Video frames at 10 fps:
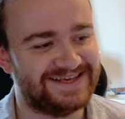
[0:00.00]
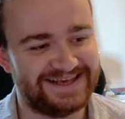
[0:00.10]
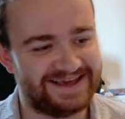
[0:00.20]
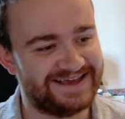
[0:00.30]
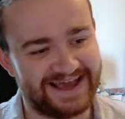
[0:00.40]

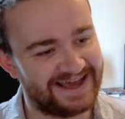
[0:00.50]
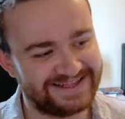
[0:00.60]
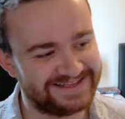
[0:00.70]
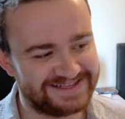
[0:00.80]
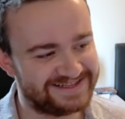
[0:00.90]

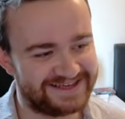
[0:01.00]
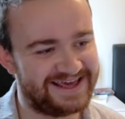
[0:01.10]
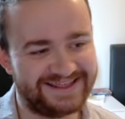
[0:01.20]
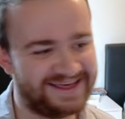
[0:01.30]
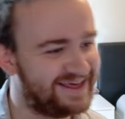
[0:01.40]
Yeah,
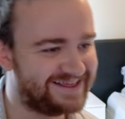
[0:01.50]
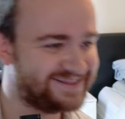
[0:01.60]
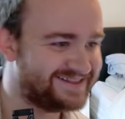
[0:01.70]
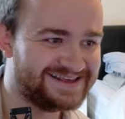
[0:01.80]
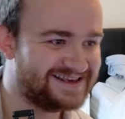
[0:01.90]

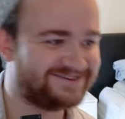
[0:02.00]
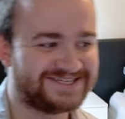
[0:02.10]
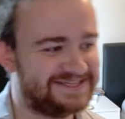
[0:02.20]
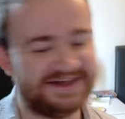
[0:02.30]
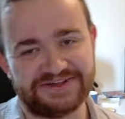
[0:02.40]

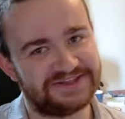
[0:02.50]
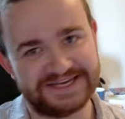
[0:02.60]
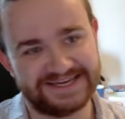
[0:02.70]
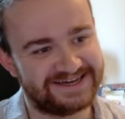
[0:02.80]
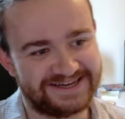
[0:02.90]
there's nothing
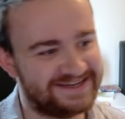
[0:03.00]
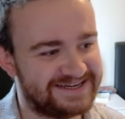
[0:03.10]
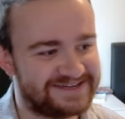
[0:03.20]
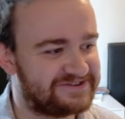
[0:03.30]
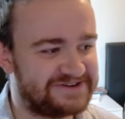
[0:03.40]
he could have done
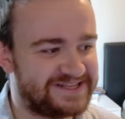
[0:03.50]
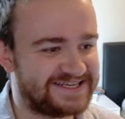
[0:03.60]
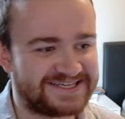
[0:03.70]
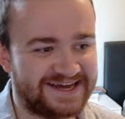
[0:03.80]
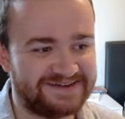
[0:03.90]
differently
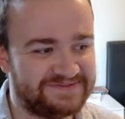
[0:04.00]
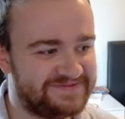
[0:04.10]
this game.